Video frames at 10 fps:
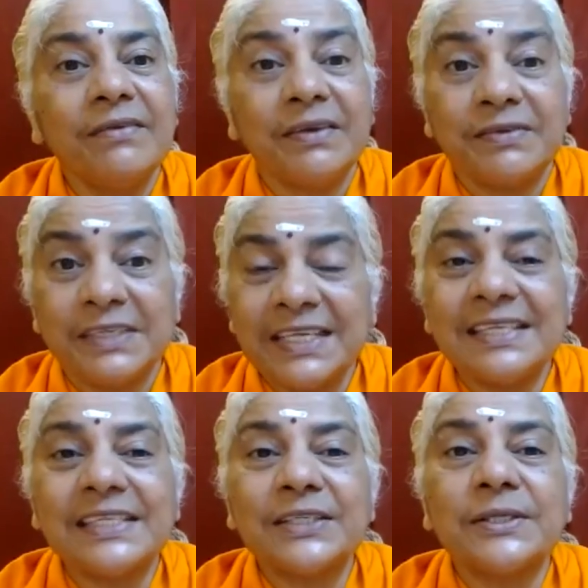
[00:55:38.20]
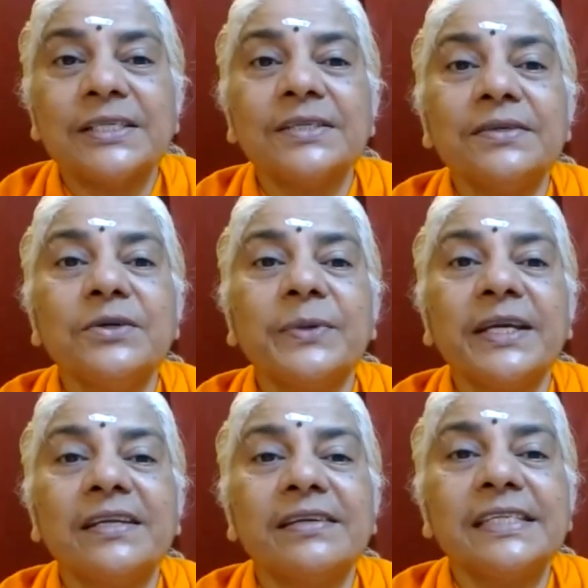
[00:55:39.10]
We have seen this also
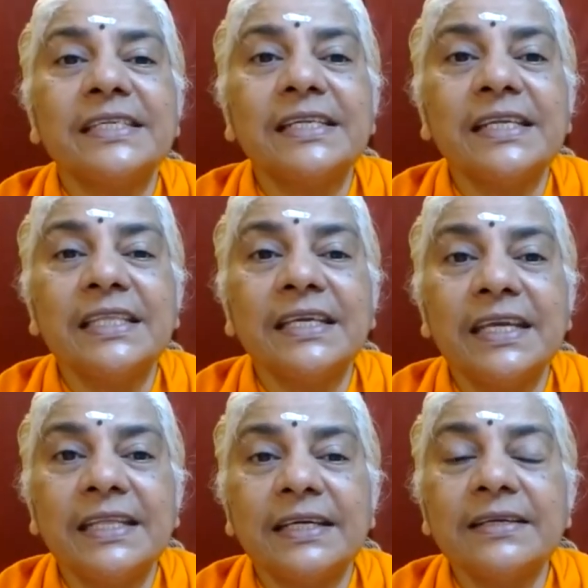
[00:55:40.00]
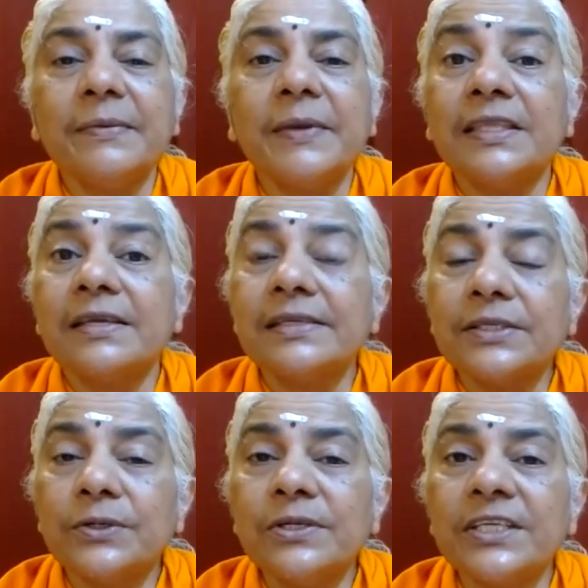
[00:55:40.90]
quite recently in the Gita, and there is
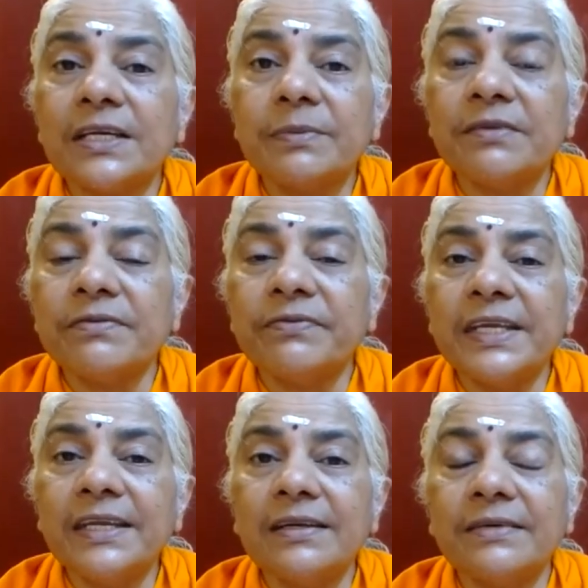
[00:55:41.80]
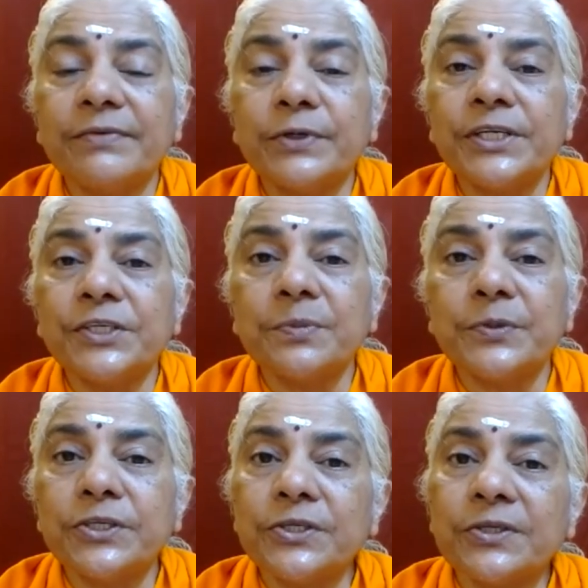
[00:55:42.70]
a whole chapter 15 devoted to
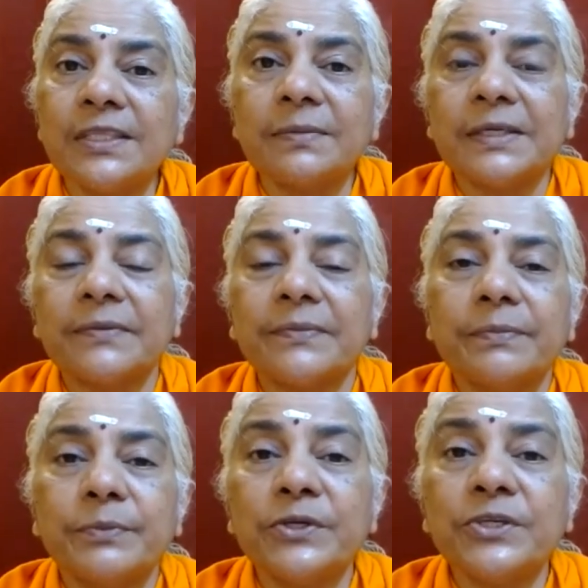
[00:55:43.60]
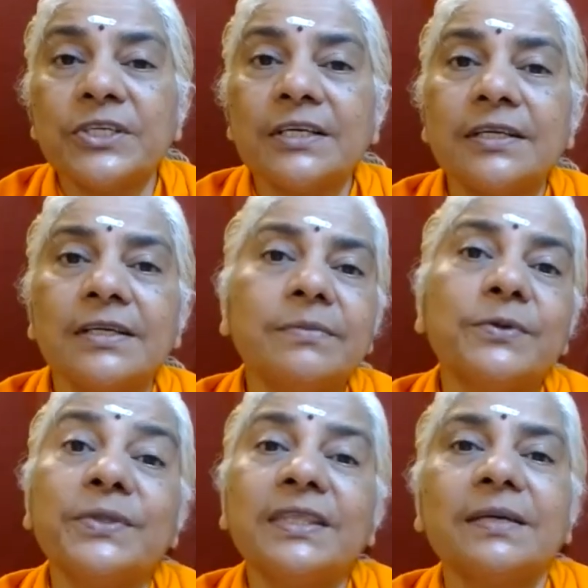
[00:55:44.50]
Purushottama,
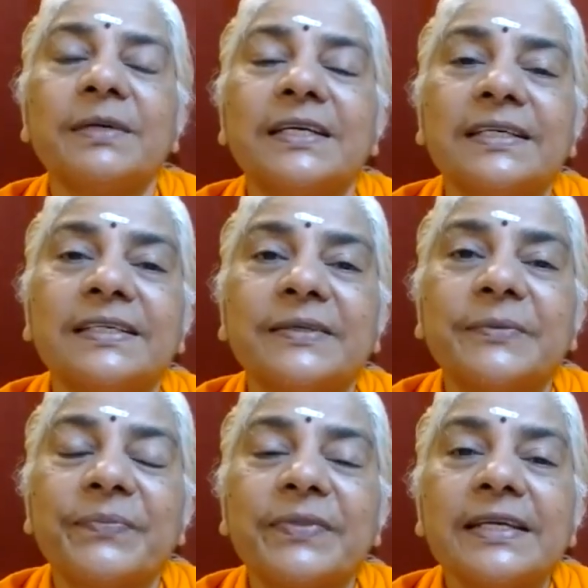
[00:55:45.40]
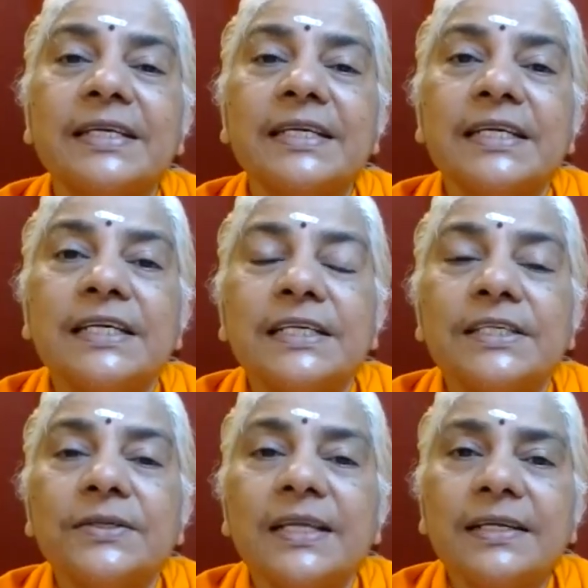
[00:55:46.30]
Purushana Uttamaha.
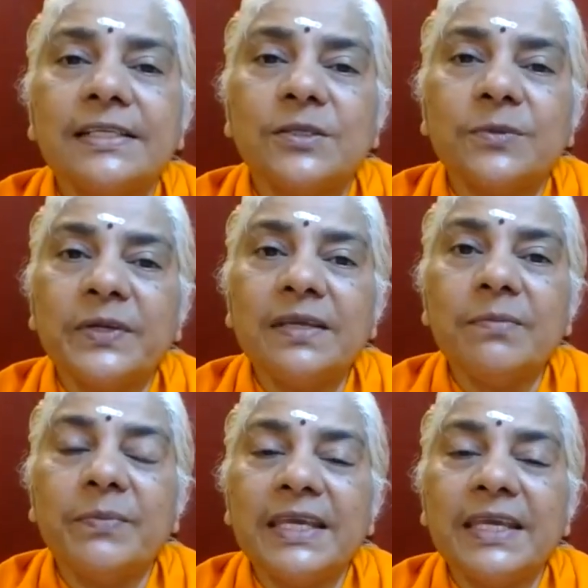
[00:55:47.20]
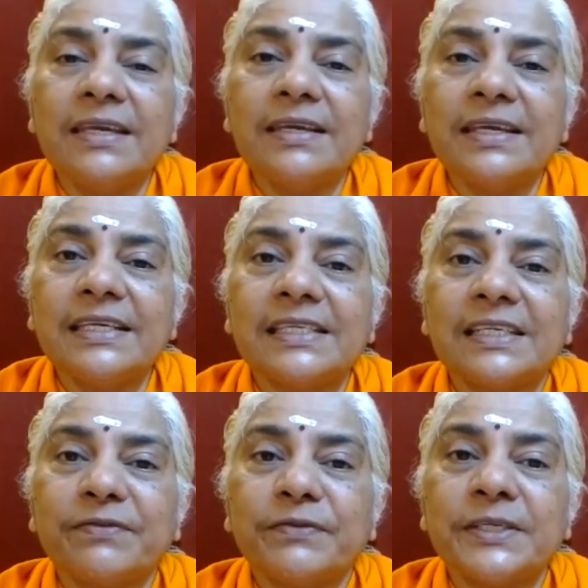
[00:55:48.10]
So that Supreme Being is
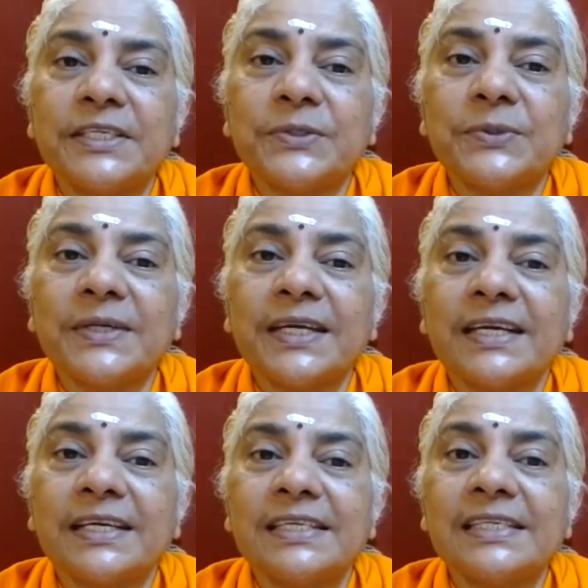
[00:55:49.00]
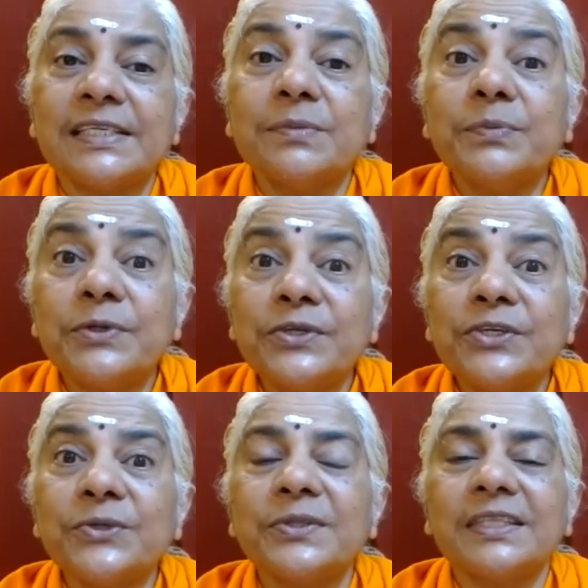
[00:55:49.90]
referred to as
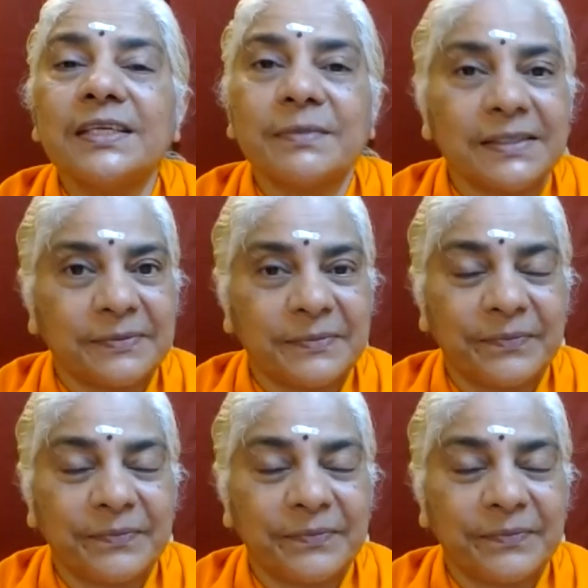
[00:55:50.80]
Purushottama.